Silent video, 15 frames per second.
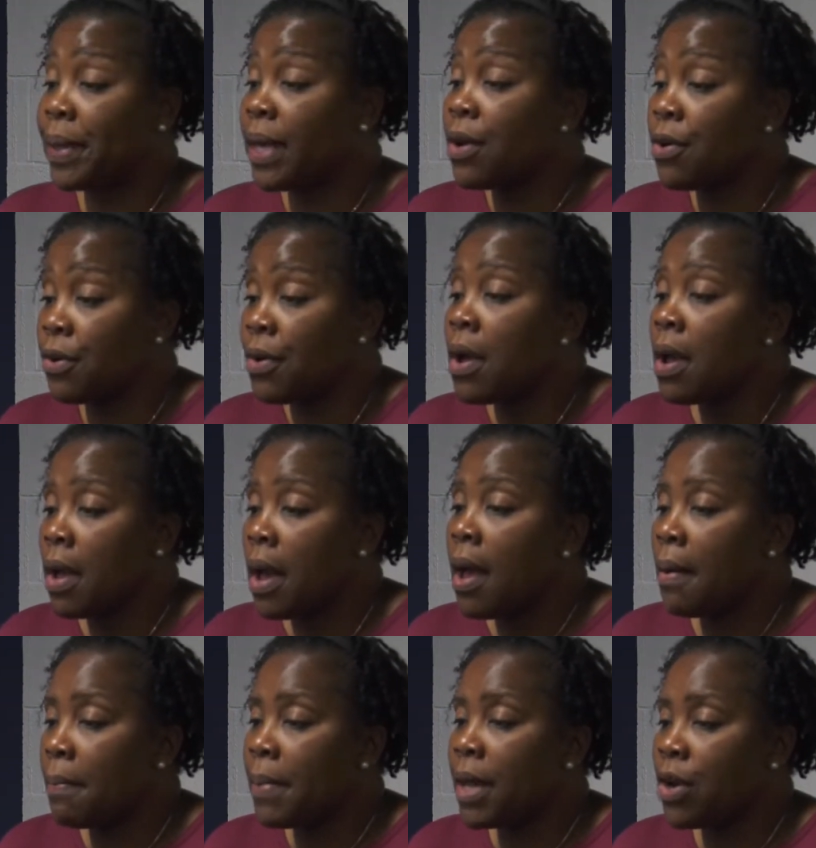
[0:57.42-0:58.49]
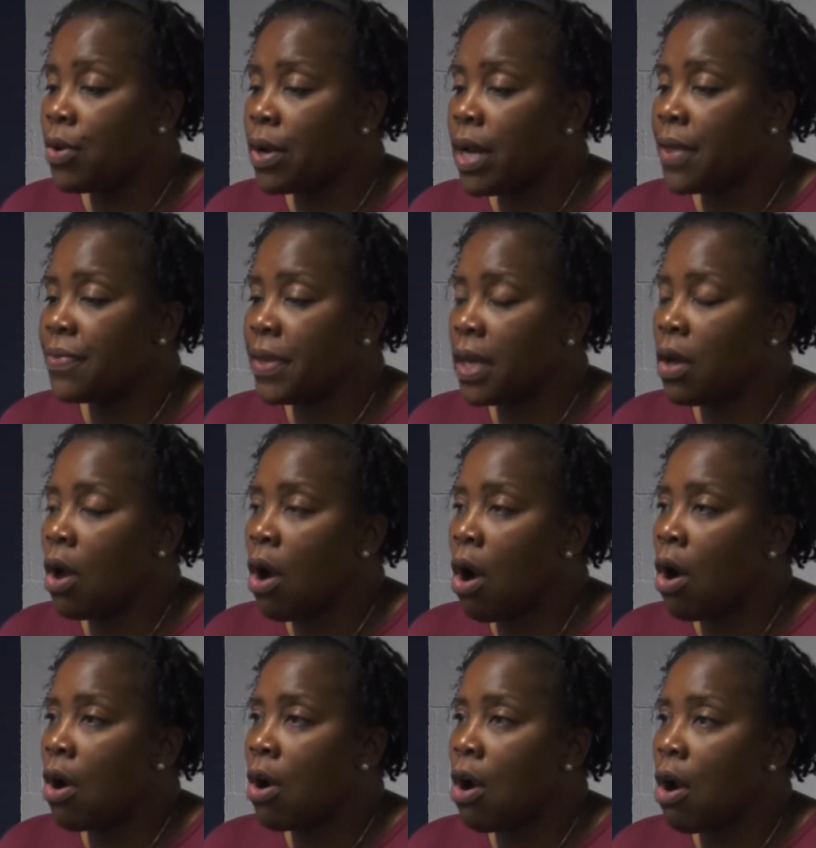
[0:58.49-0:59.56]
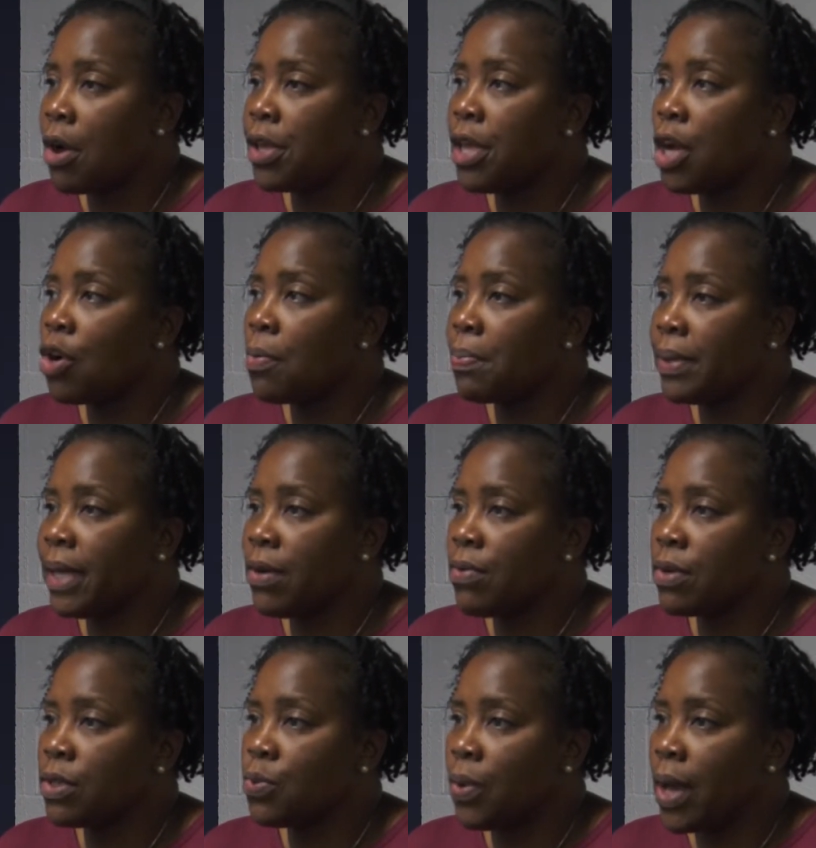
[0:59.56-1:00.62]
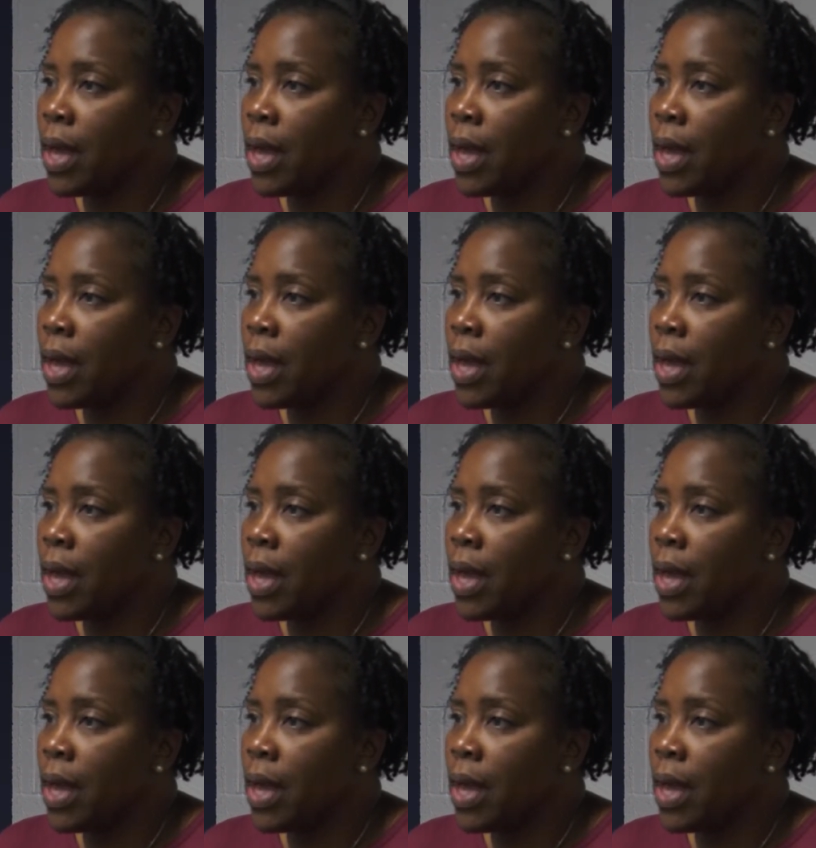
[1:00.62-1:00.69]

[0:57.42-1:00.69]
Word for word: peer better, and I think our, our younger players were